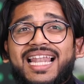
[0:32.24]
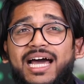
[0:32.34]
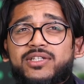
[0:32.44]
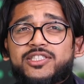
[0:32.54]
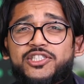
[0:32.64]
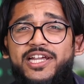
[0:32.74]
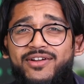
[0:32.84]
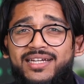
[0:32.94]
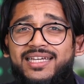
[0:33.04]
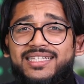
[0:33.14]
Cloud
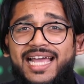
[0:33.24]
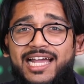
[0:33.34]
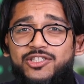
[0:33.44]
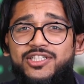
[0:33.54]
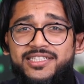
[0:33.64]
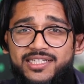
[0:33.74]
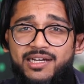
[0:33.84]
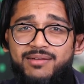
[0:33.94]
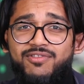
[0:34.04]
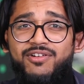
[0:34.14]
engineering is actually a
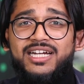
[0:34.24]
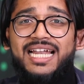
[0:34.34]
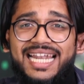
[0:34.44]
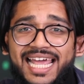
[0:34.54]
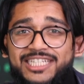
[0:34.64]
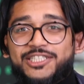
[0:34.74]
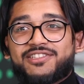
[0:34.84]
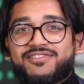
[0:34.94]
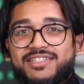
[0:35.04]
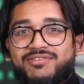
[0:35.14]
term for a collection
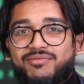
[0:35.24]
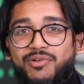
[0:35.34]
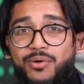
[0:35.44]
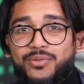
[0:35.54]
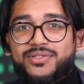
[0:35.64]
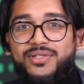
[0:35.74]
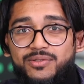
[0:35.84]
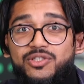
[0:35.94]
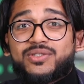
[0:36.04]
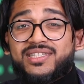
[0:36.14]
of different roles
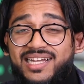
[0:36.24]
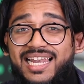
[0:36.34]
using the